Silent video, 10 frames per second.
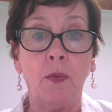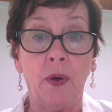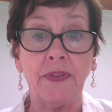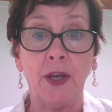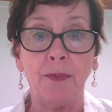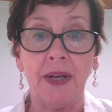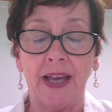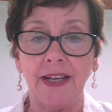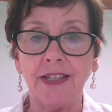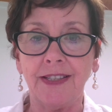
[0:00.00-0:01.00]
what the
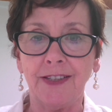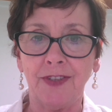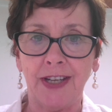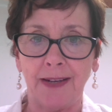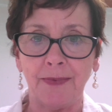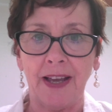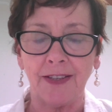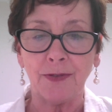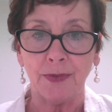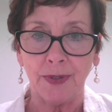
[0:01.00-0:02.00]
obligations of Chatham
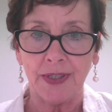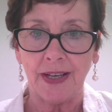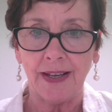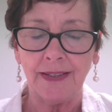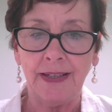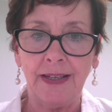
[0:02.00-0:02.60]
House rules are,